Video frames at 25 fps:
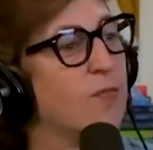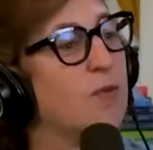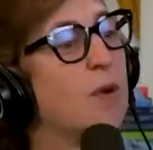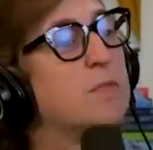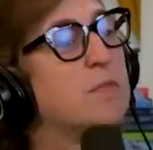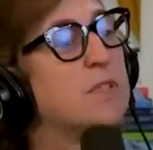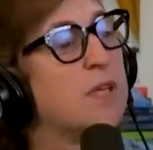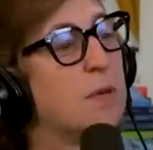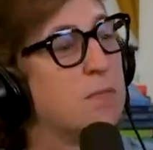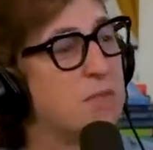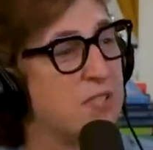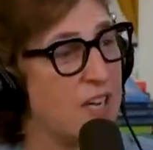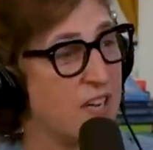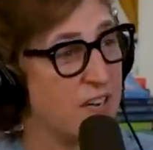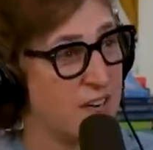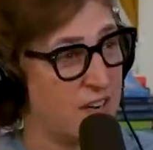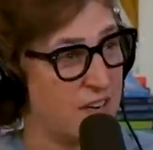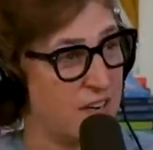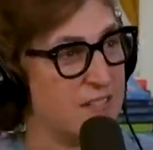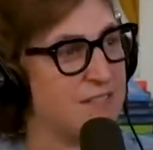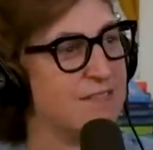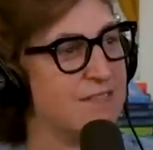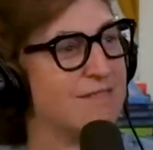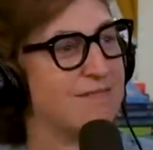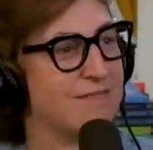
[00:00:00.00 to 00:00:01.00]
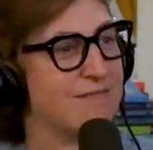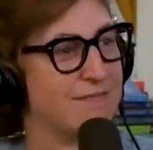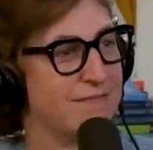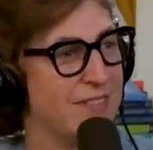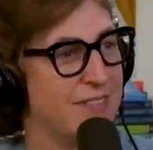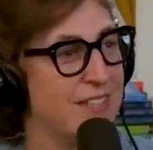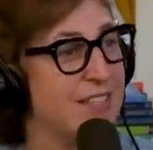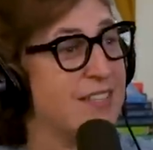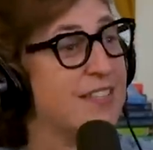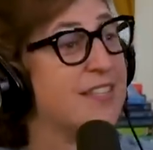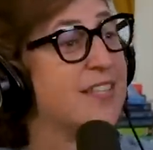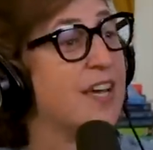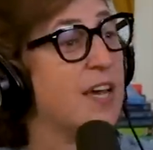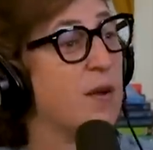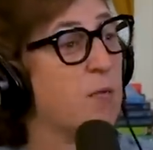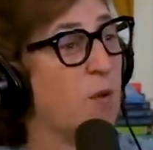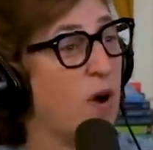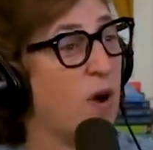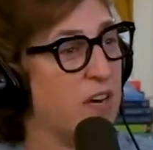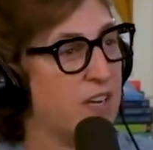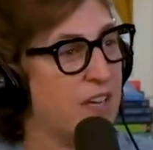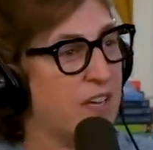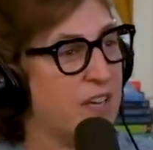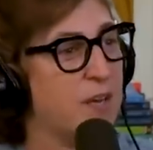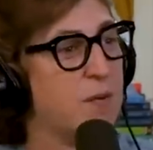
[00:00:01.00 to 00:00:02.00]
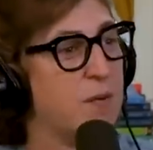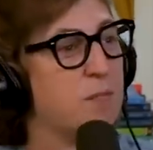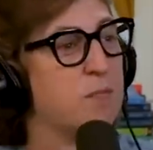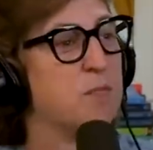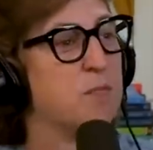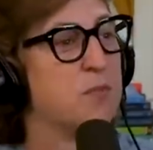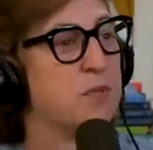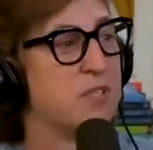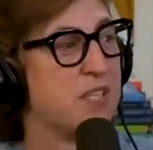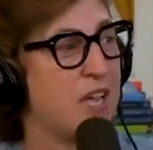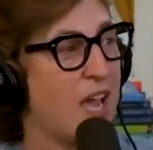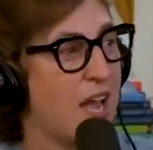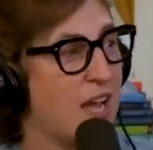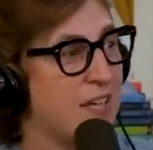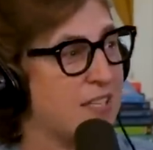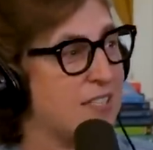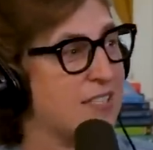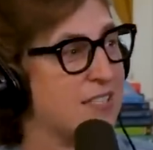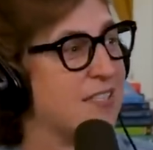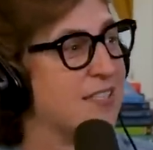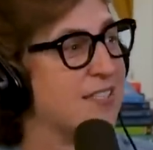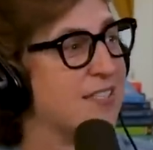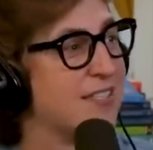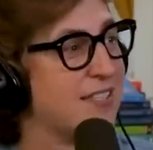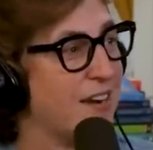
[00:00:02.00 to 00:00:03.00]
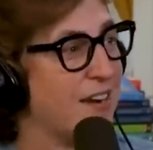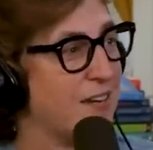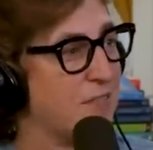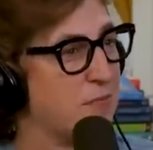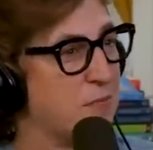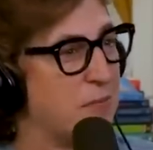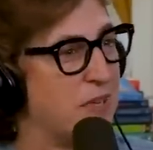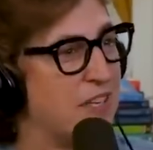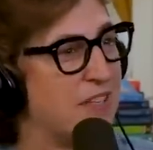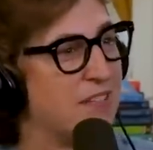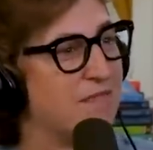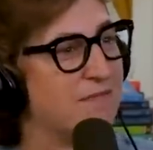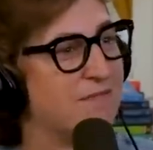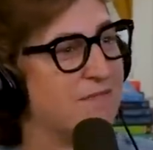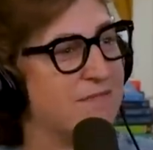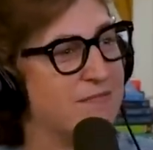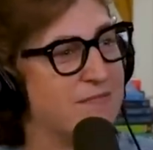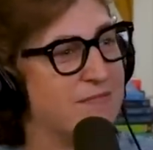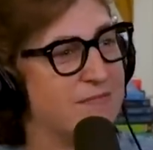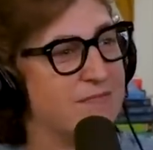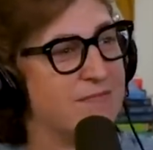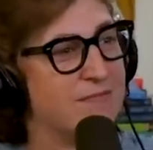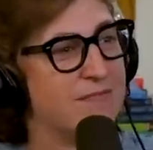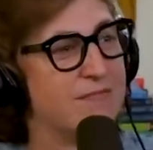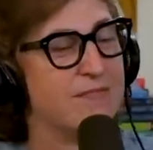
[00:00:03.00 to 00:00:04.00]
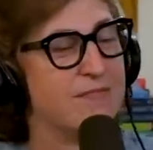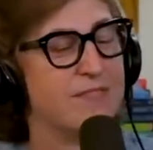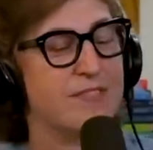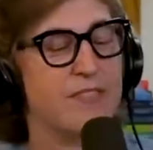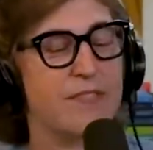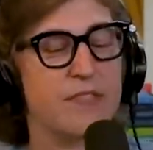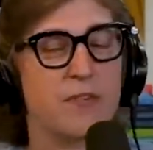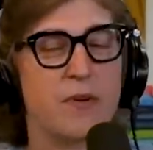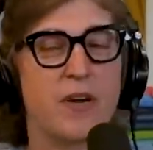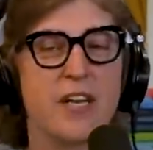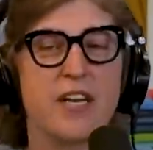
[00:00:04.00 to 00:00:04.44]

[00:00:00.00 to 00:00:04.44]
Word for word: rum tum tugger Taewon Kim was cast instead of me, fifth